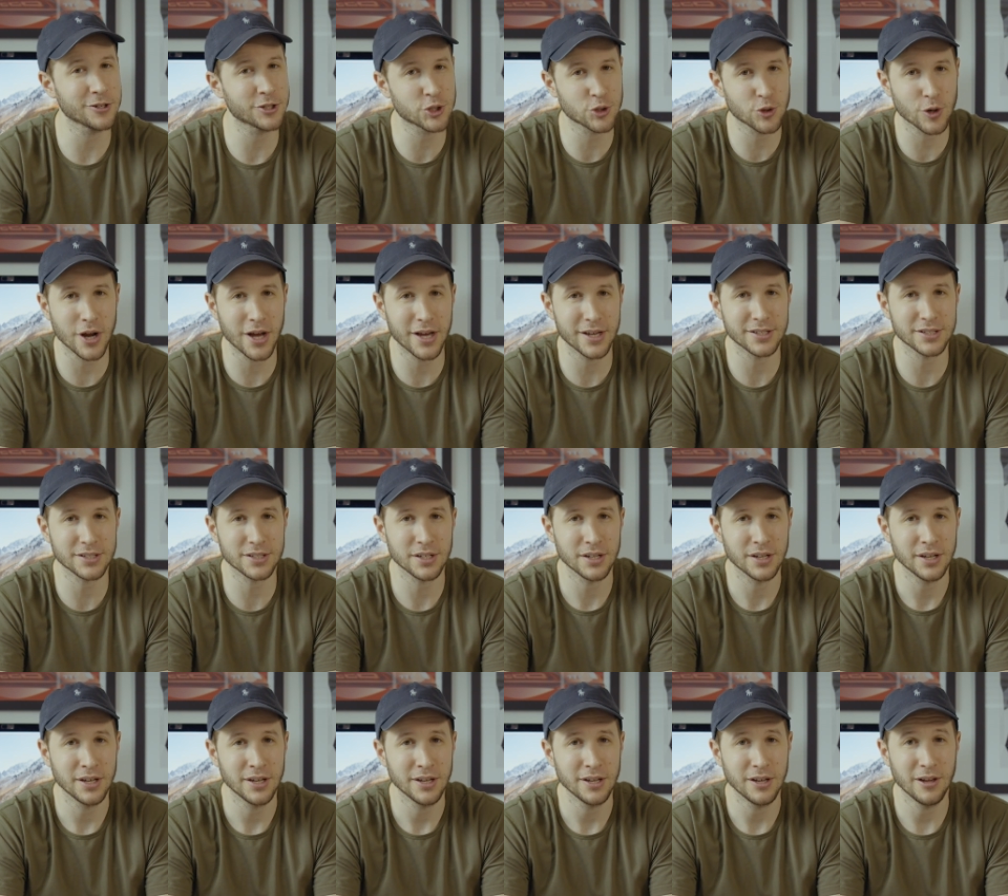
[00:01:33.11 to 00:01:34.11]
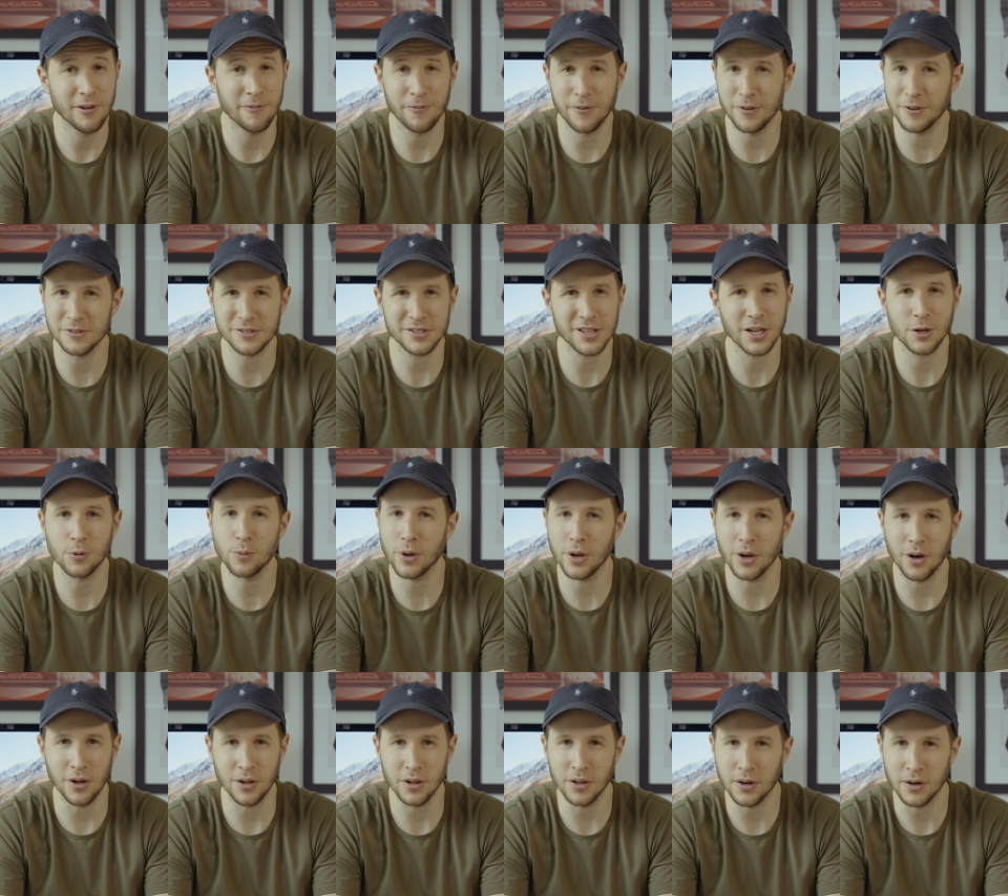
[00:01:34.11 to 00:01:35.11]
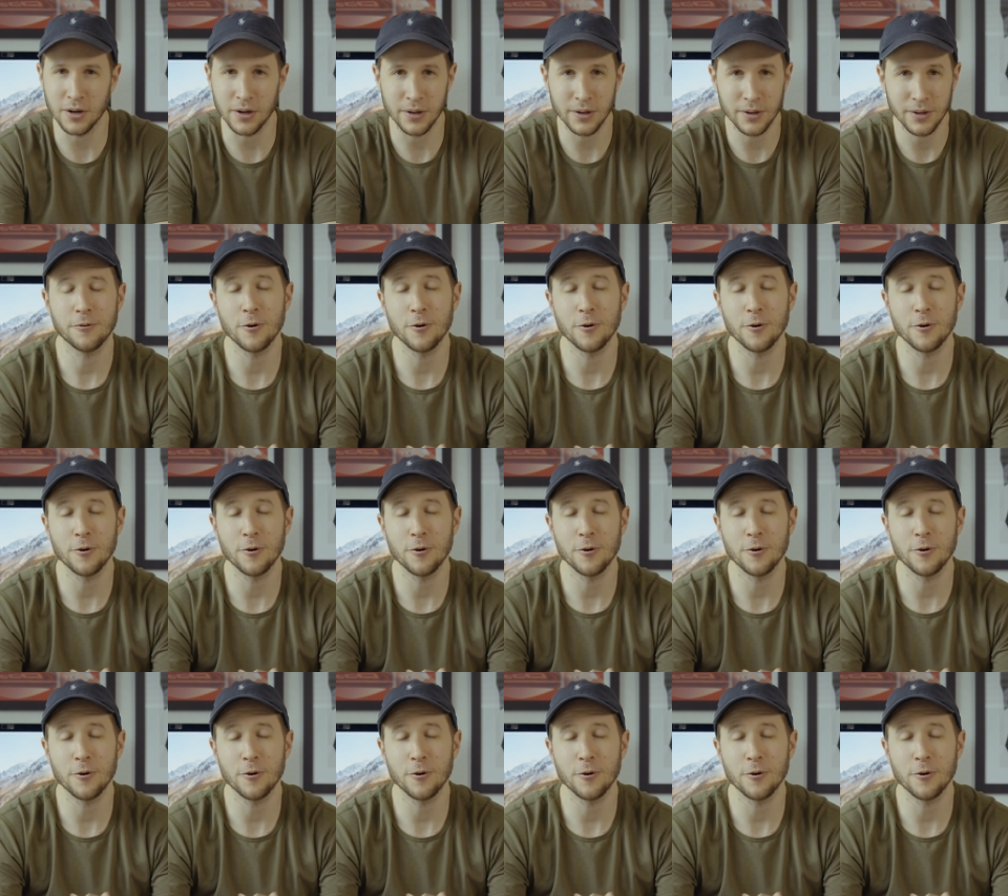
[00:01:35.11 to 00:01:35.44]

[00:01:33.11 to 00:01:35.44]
stressed, it feels like we all are.